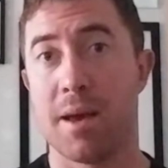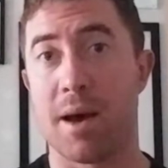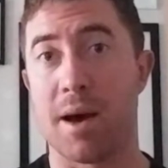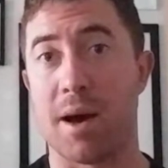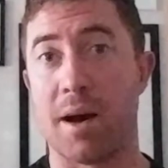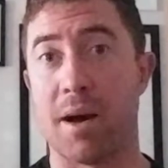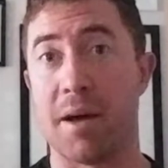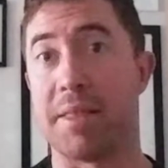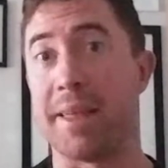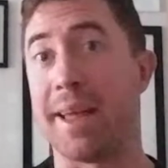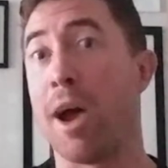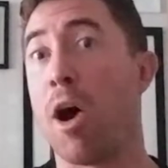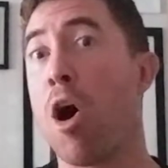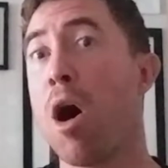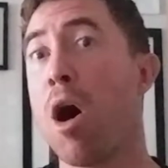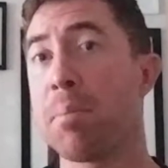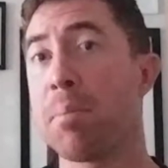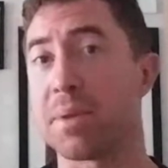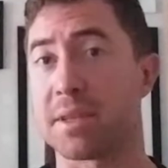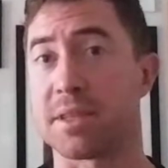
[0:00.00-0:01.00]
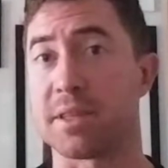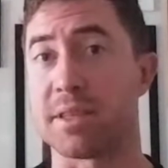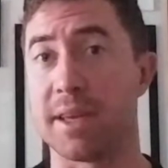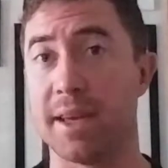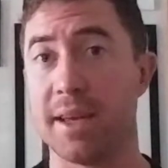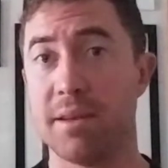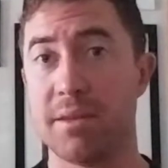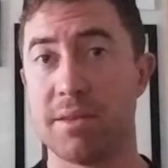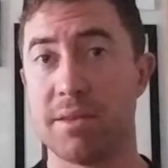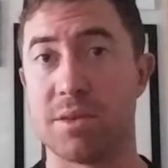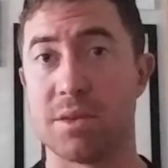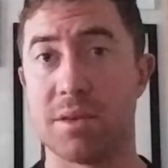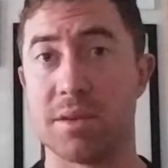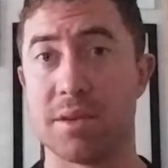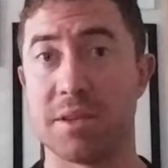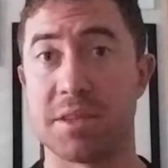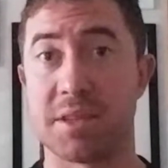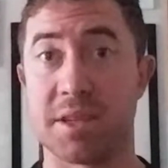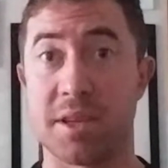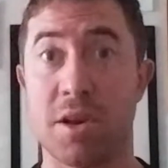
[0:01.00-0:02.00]
The opposite,
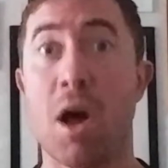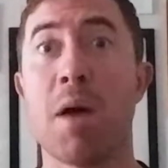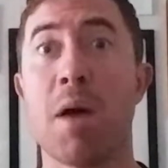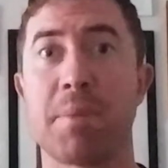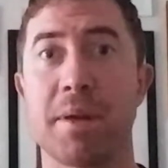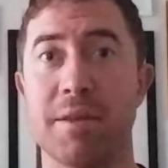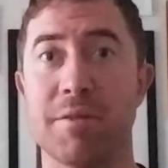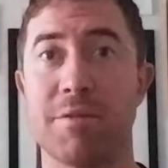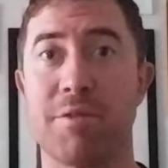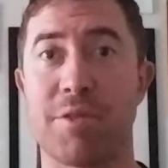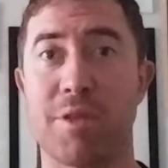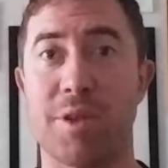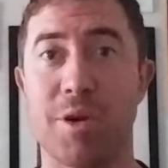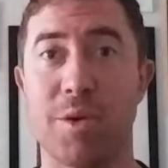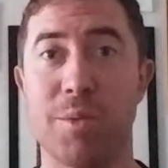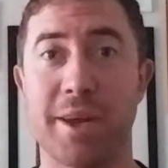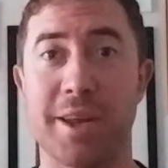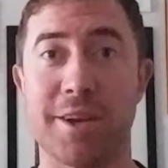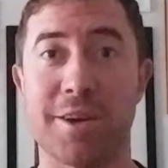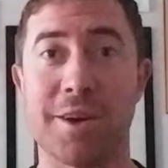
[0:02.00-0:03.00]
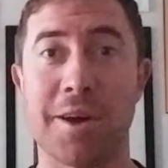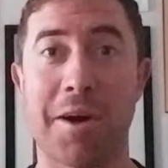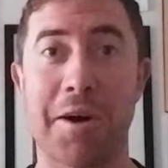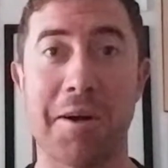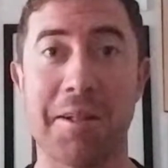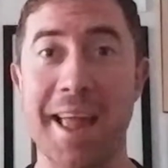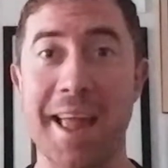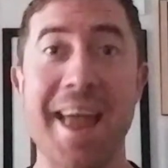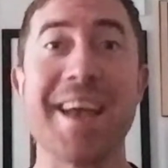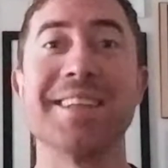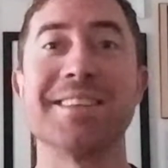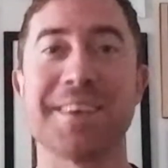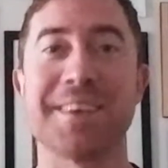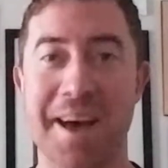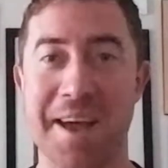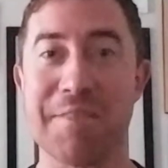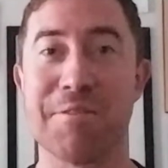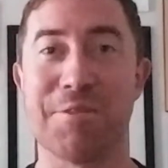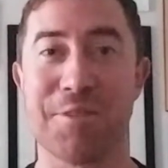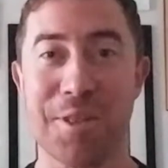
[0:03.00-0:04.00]
to not be in flow, we could call
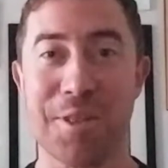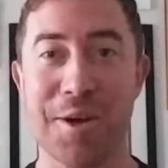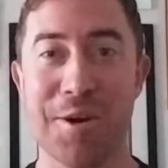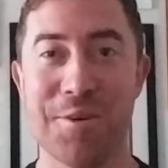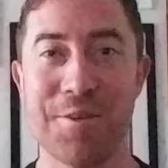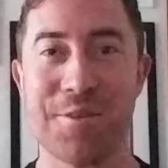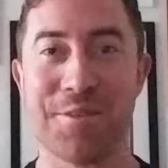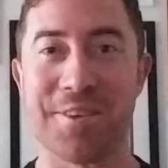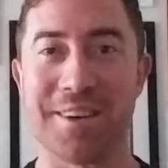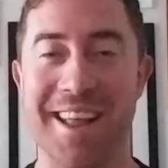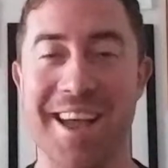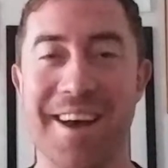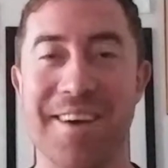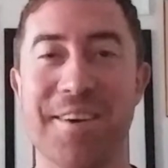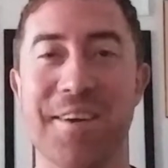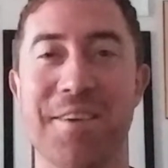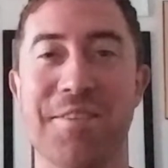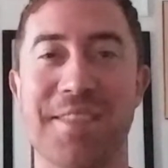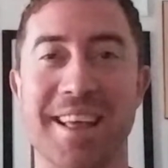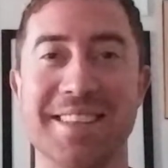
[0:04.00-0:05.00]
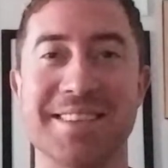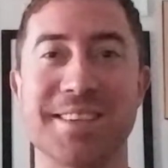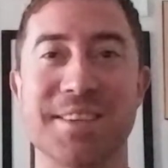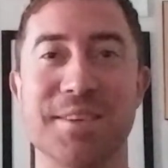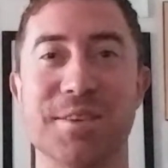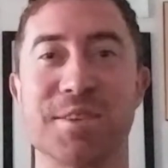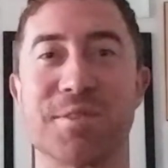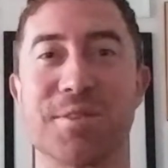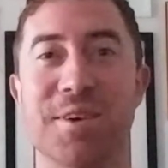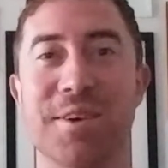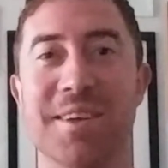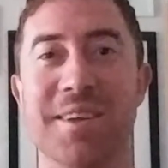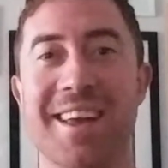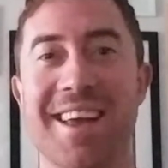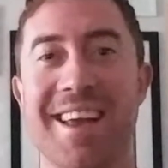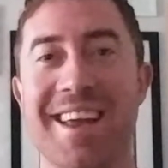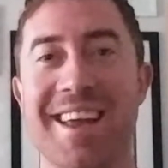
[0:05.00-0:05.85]
anti-flow for now, if that's useful.